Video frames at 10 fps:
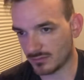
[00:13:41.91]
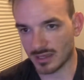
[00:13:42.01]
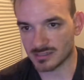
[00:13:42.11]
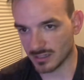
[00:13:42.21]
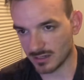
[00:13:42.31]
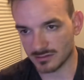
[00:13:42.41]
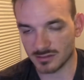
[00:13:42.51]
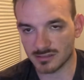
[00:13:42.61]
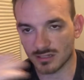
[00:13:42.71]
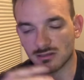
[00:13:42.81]
as I get into
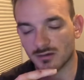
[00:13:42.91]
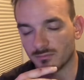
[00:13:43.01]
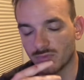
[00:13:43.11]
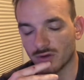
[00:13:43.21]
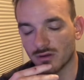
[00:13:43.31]
this next part of the